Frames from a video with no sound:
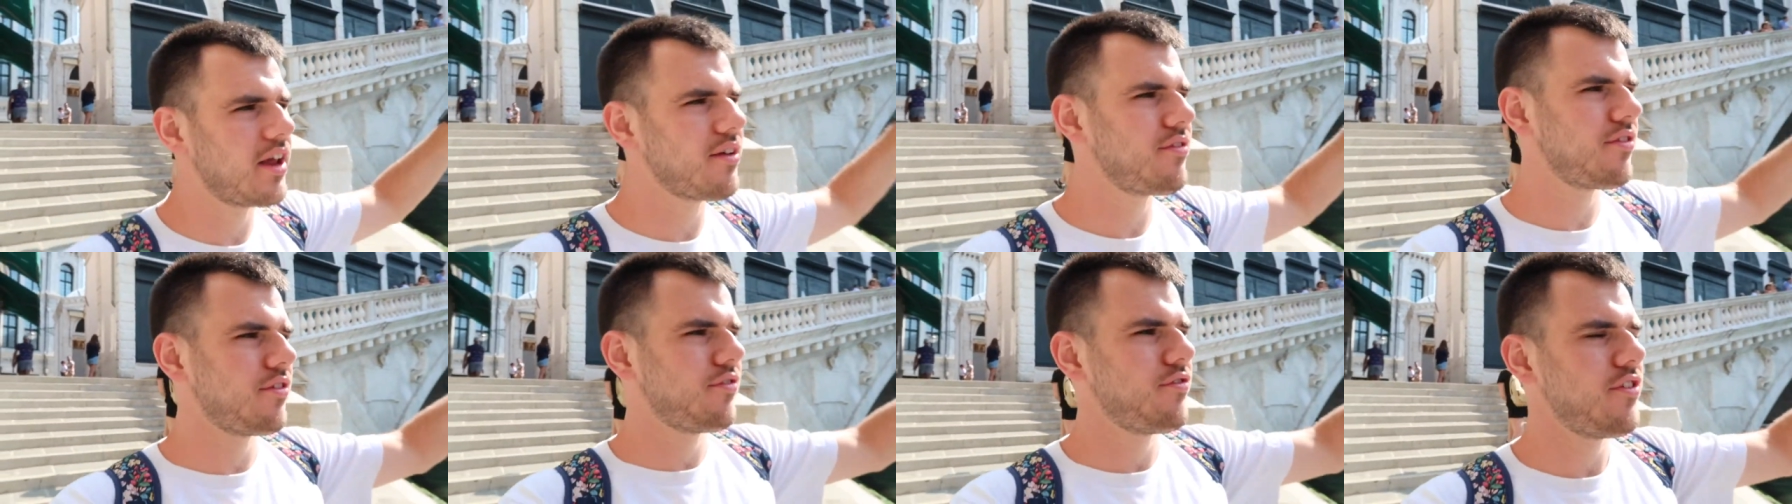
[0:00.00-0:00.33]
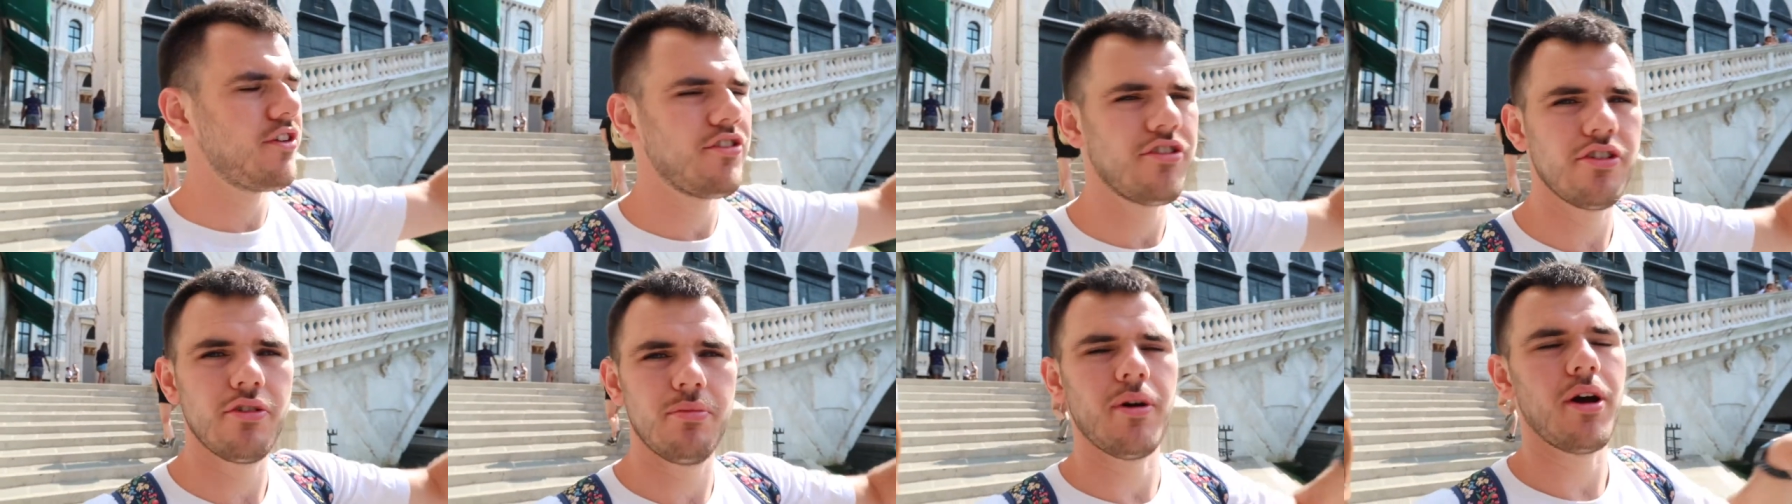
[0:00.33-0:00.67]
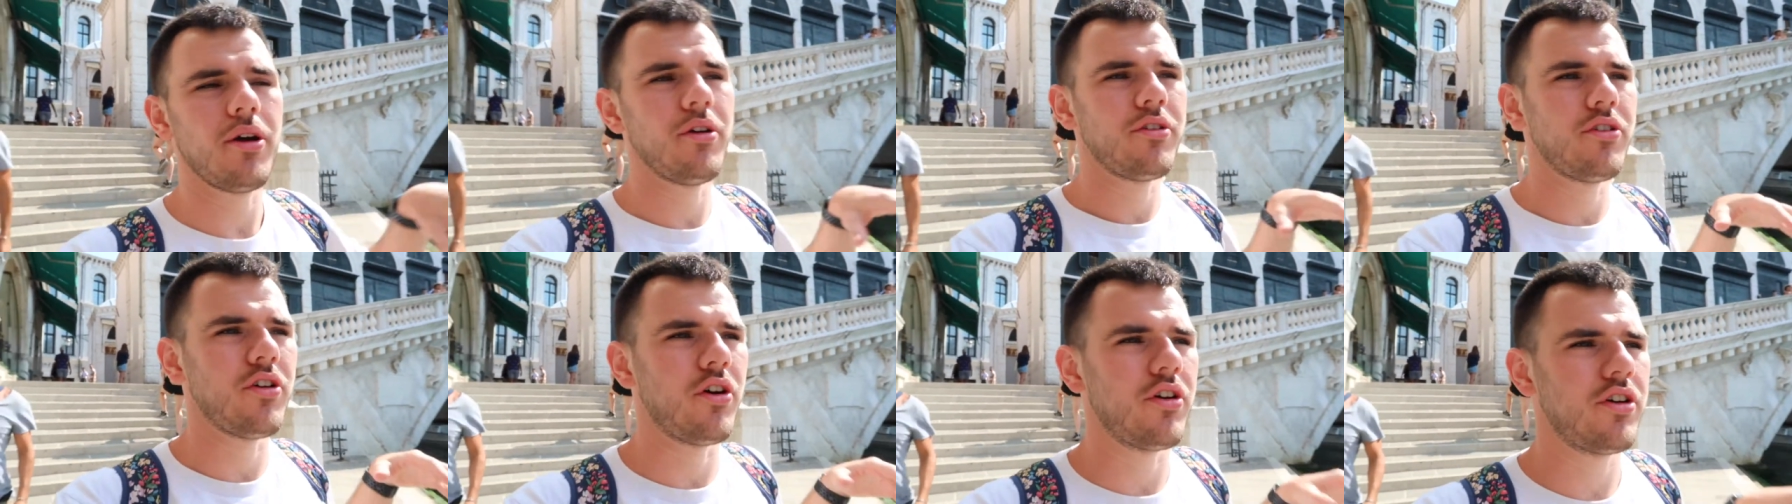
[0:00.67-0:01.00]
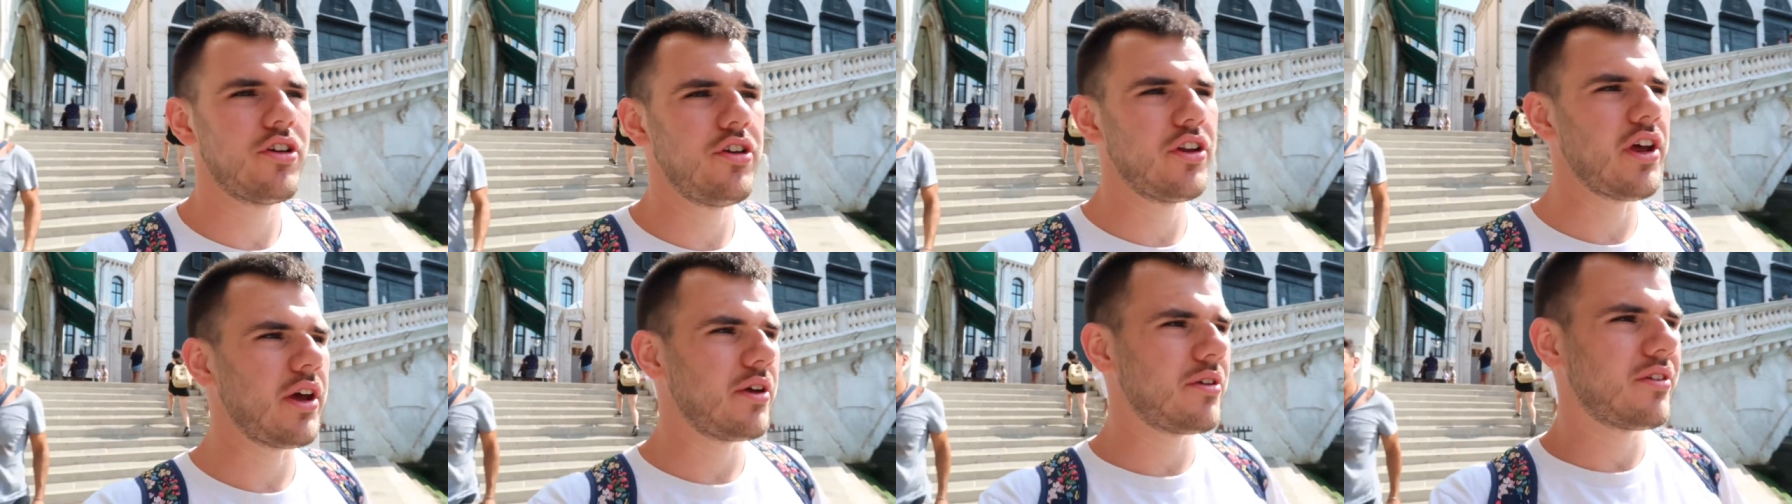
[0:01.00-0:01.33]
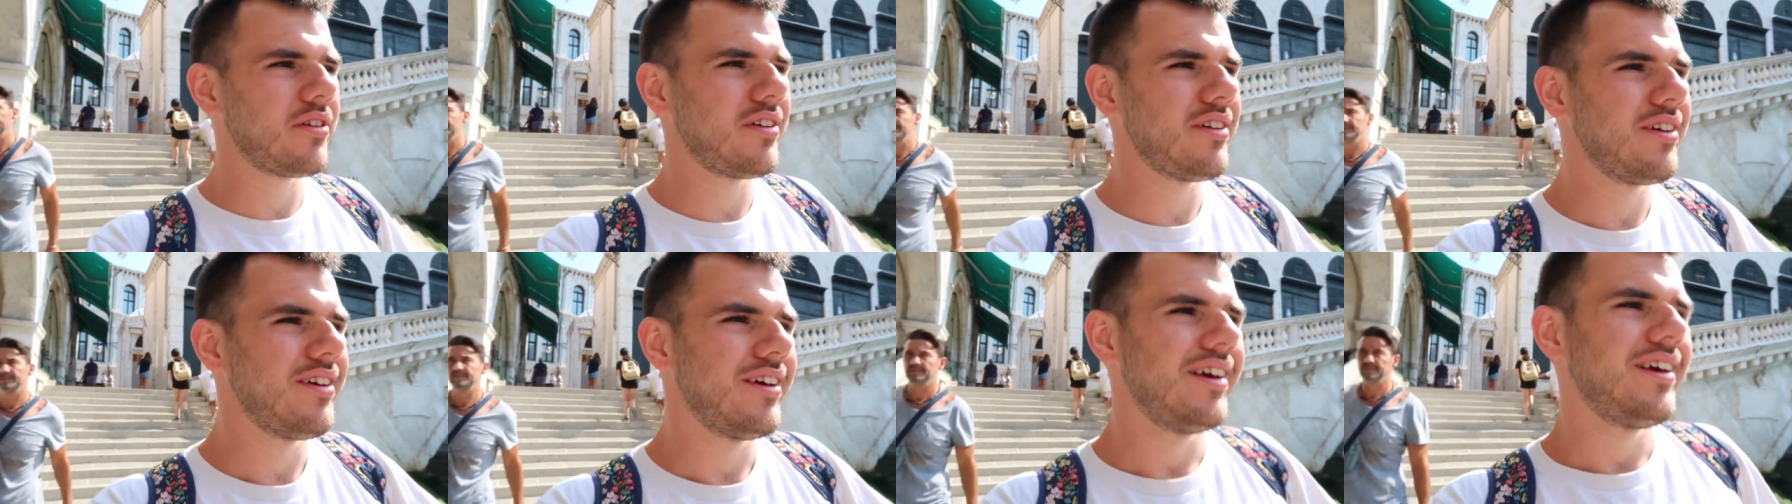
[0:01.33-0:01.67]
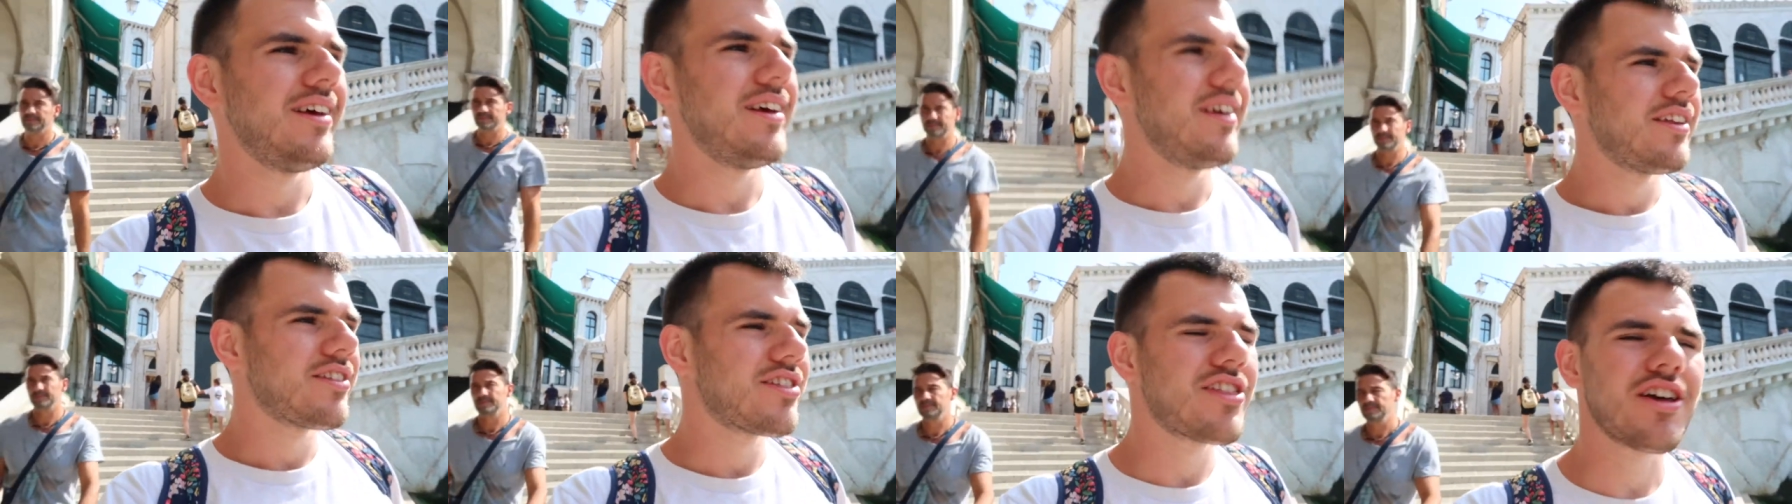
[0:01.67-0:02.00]
of official boat dock. You
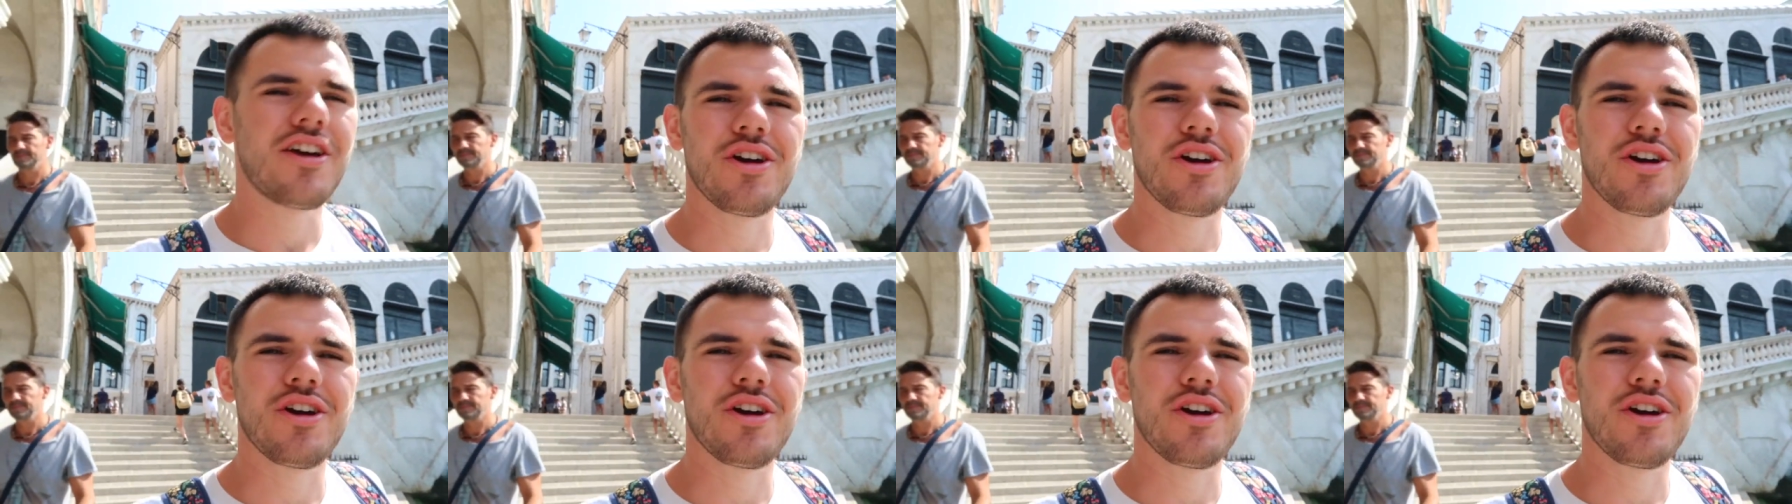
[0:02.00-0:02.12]
don't. The